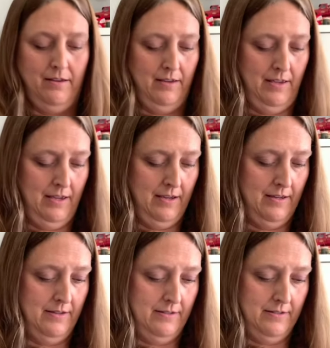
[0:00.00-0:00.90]

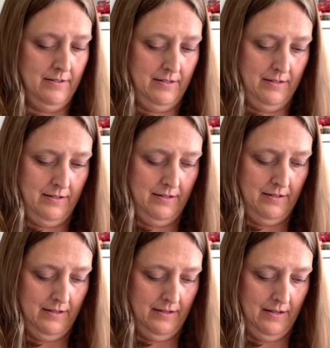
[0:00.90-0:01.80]
And
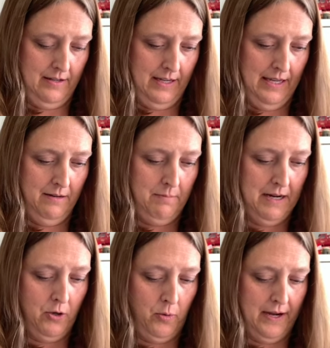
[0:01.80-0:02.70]
in my
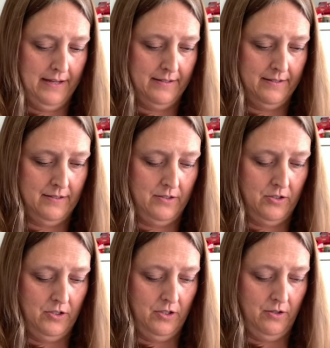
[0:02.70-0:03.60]
quest
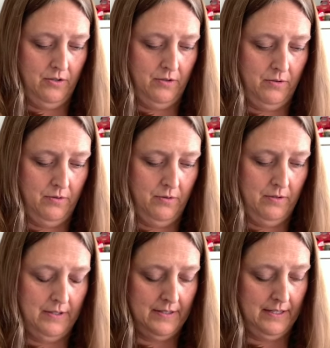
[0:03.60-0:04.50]
to,
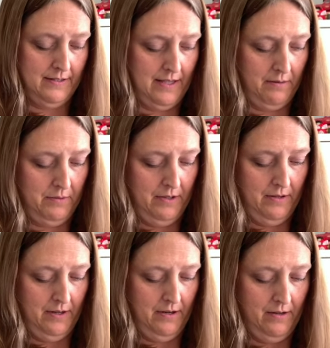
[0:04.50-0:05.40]
let's see, is that one
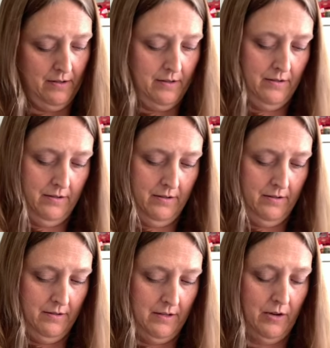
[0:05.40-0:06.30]
on there?
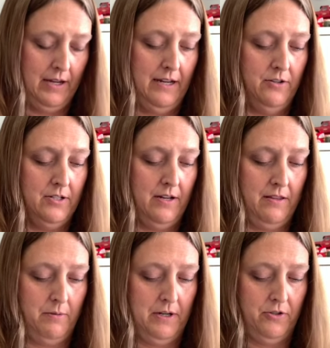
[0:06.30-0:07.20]
Okay, here's
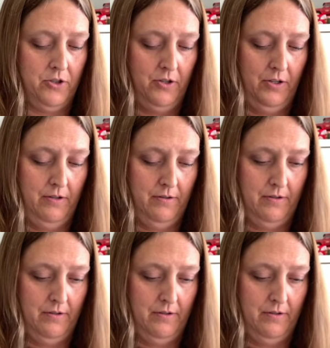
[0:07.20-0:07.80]
another one I'll show you